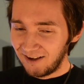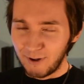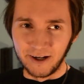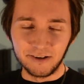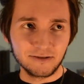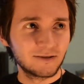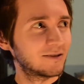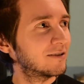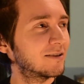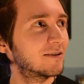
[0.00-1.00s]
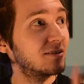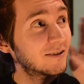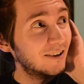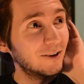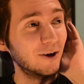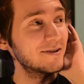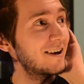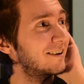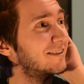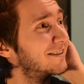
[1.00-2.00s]
Wait, what was
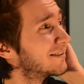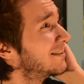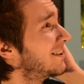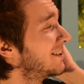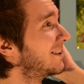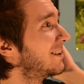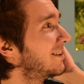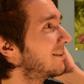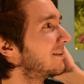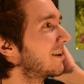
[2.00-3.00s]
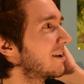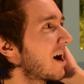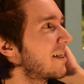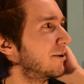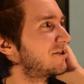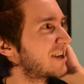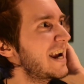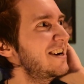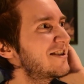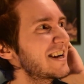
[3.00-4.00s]
that? They're
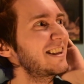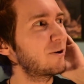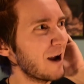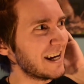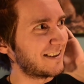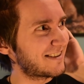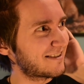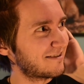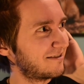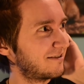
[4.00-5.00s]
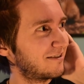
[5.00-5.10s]
changing the rates!